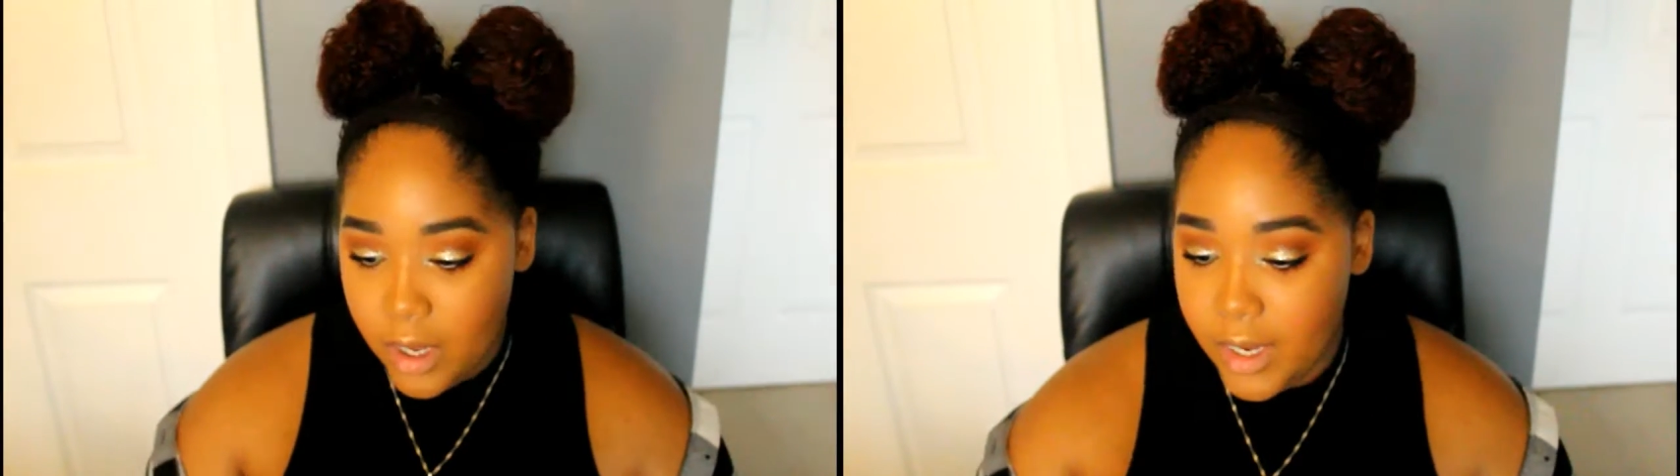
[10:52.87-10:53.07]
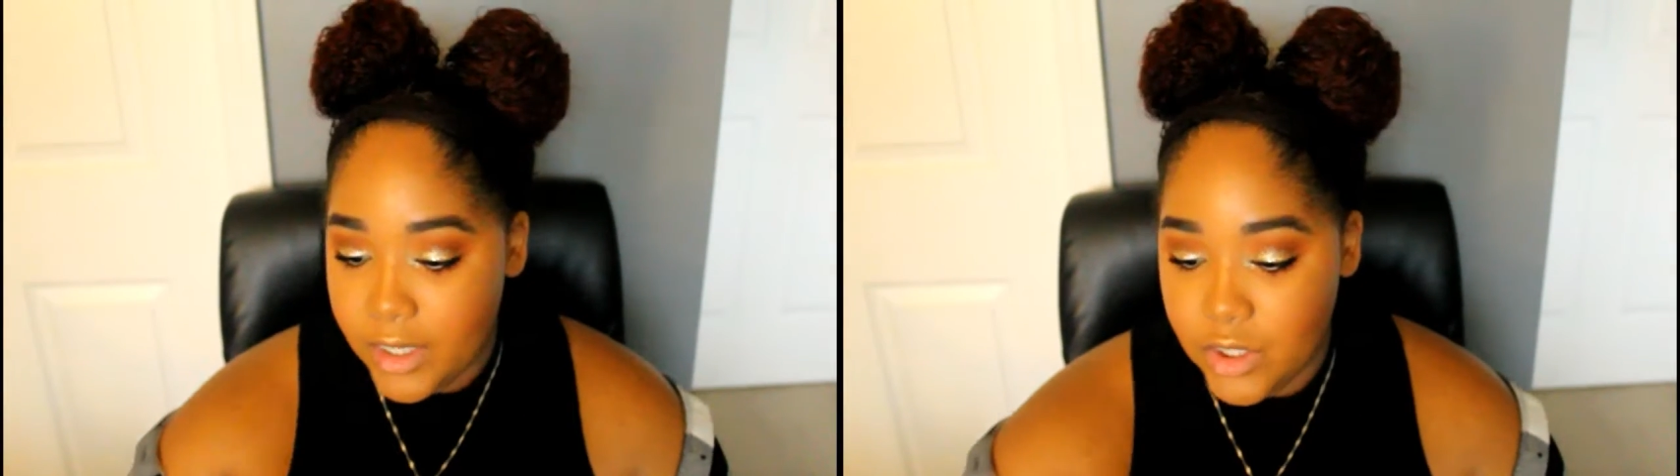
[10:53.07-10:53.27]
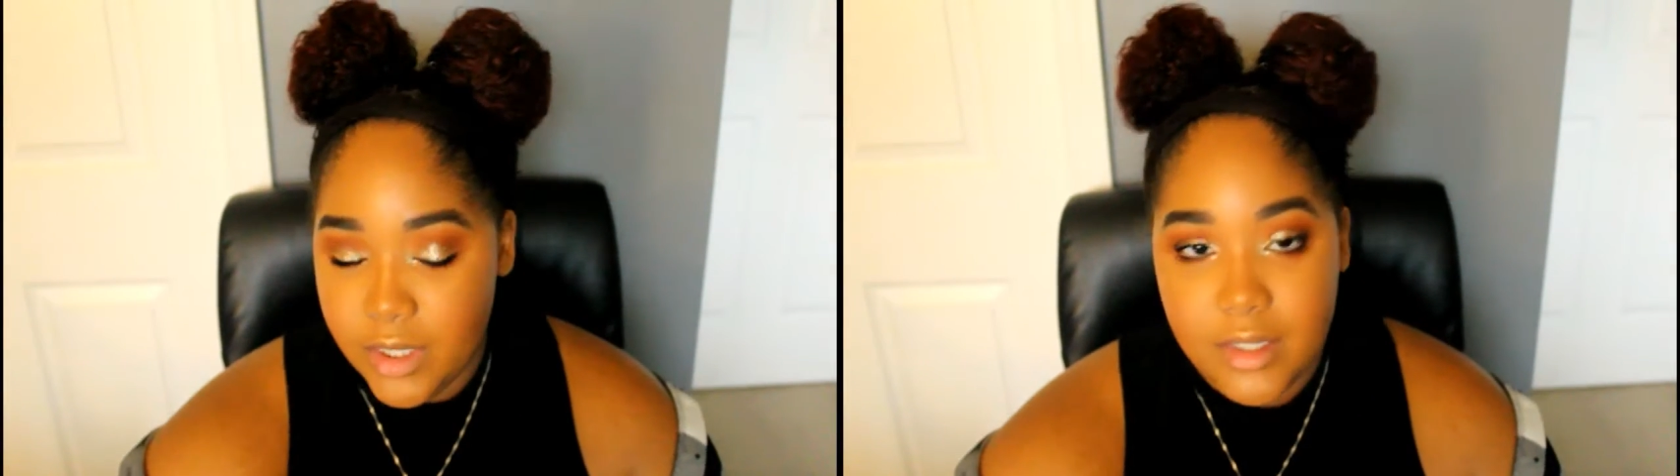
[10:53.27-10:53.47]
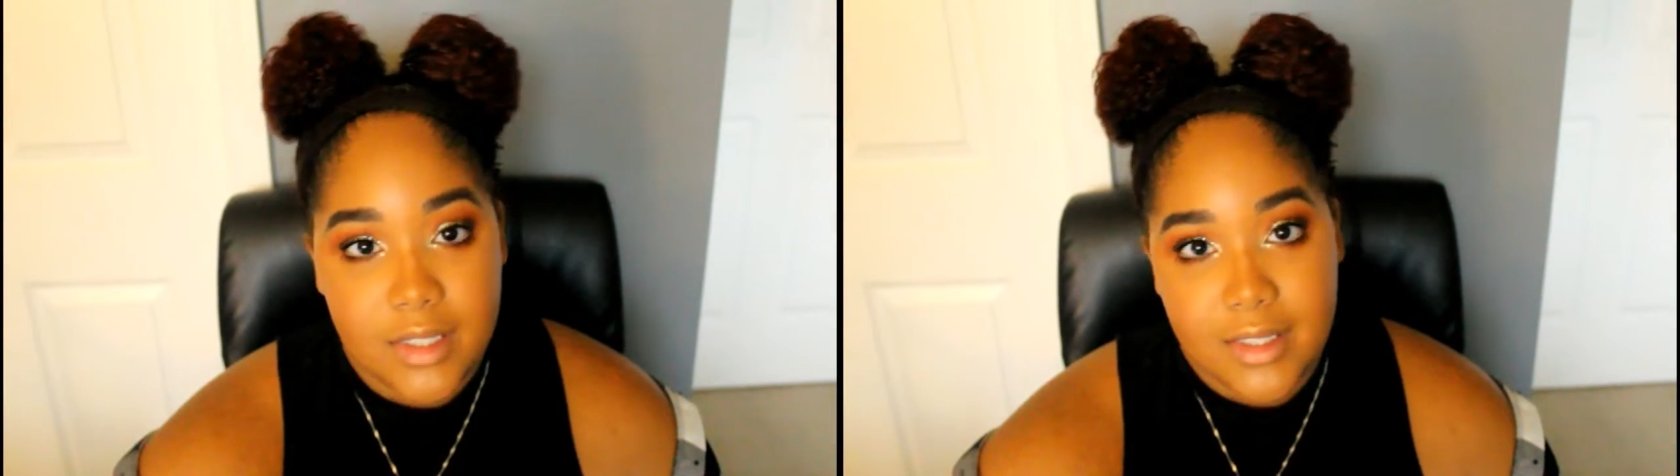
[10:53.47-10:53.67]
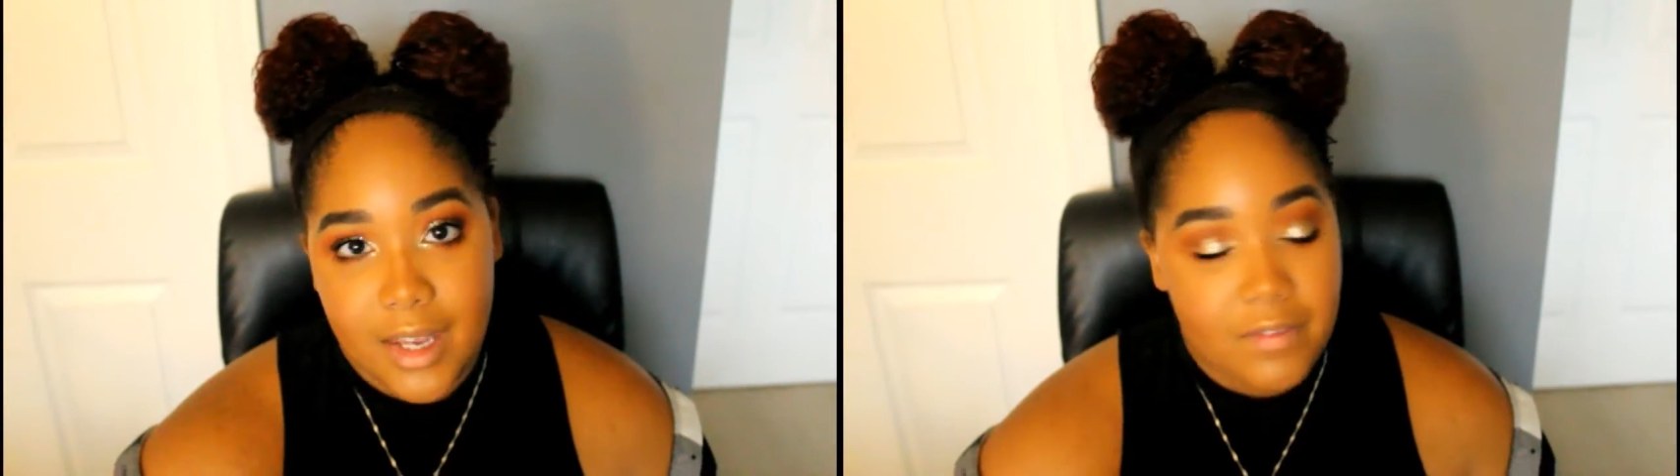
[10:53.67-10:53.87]
Actually,
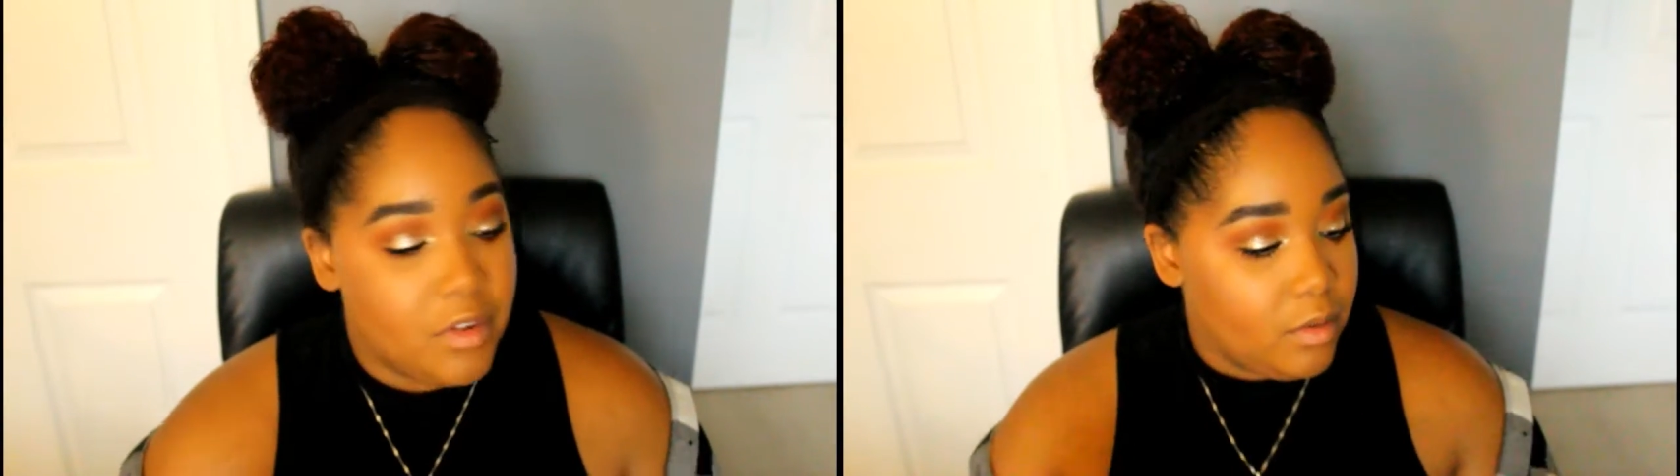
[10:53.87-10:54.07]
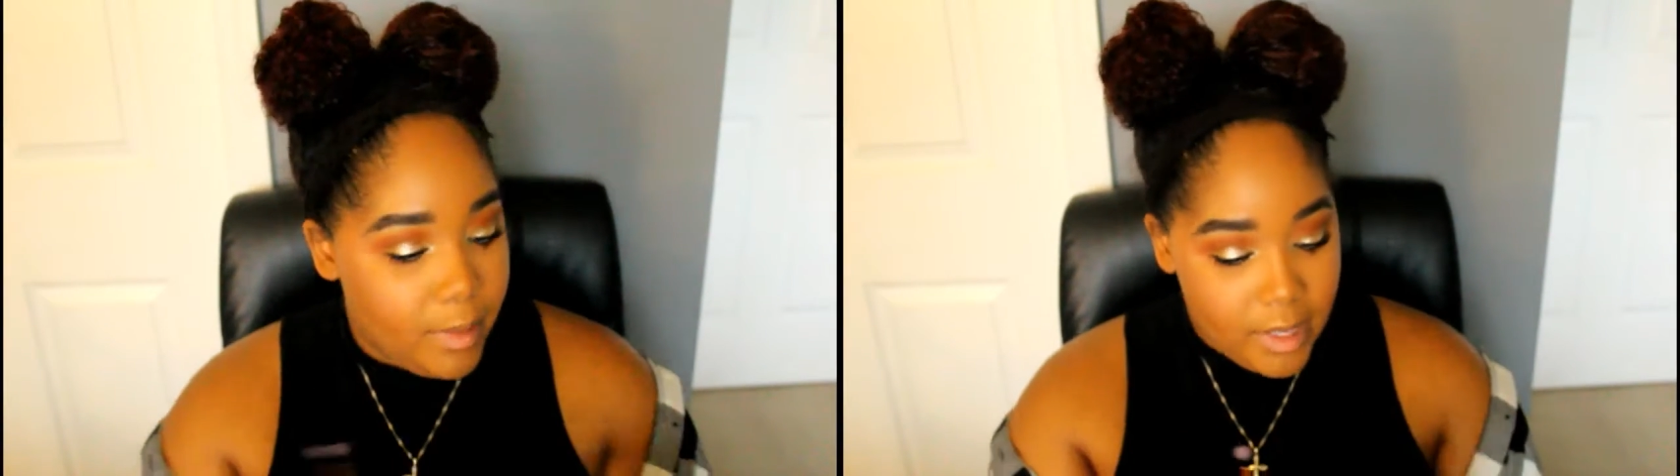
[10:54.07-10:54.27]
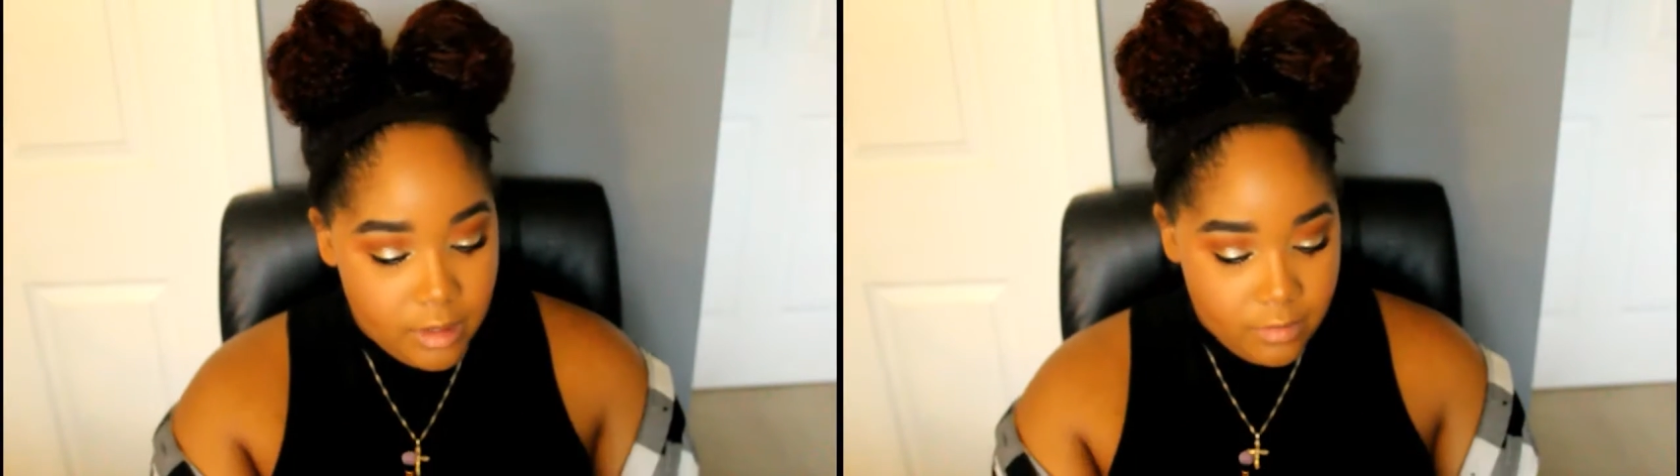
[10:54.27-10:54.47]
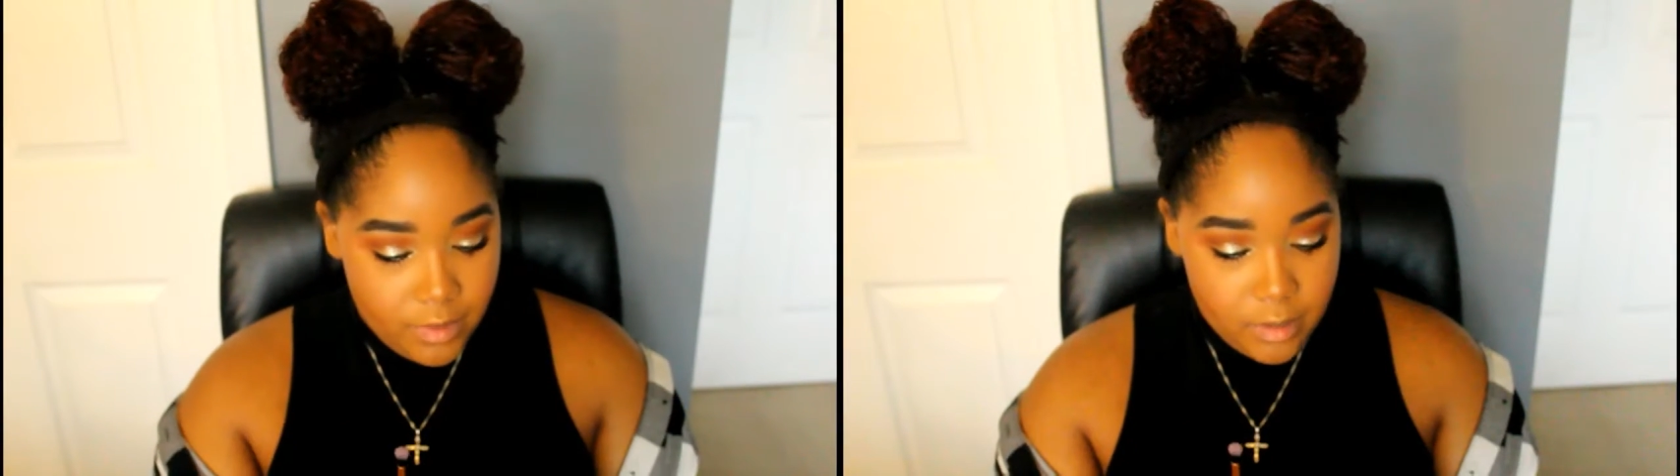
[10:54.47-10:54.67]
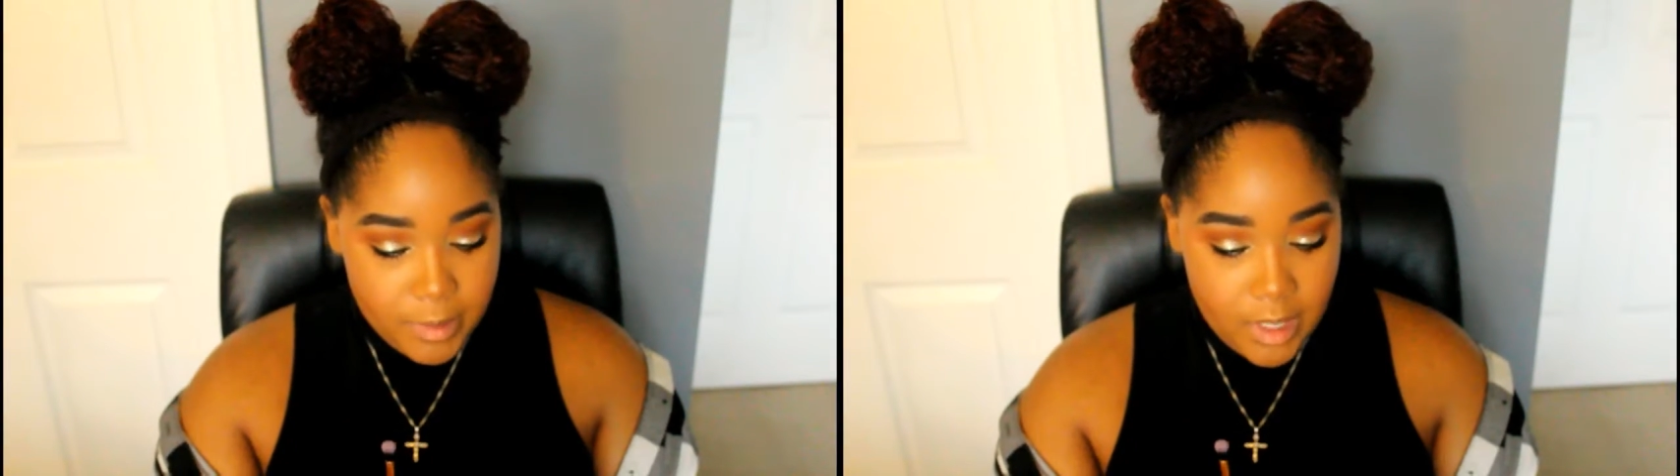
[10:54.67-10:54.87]
since I have another palette in
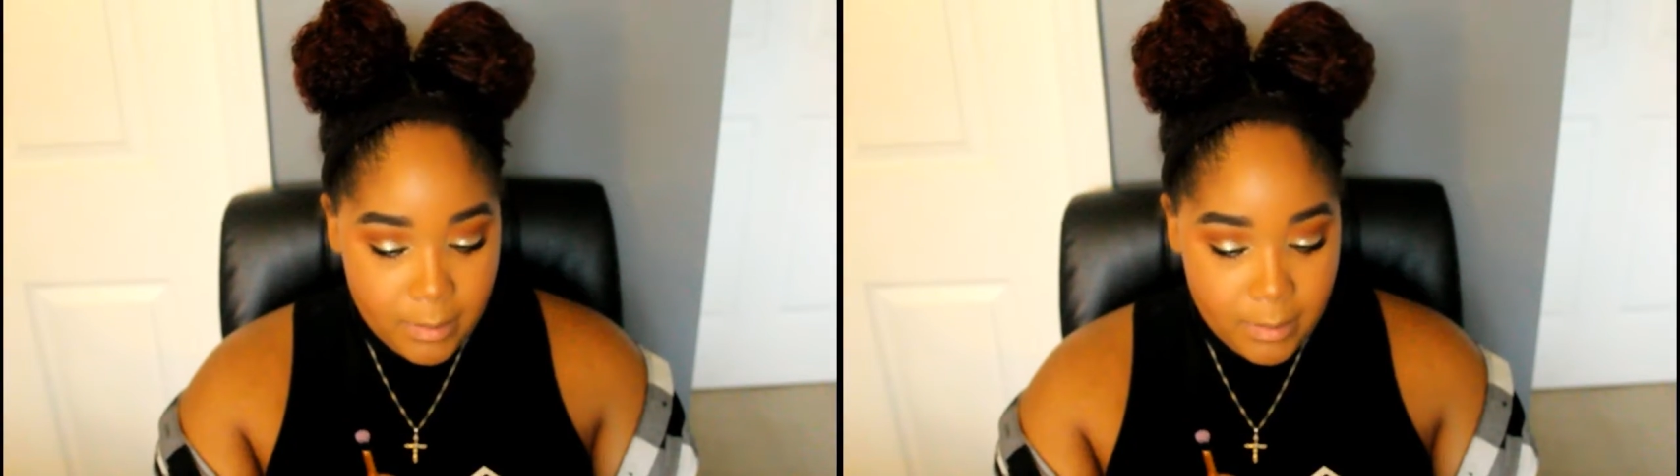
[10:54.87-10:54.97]
front of me,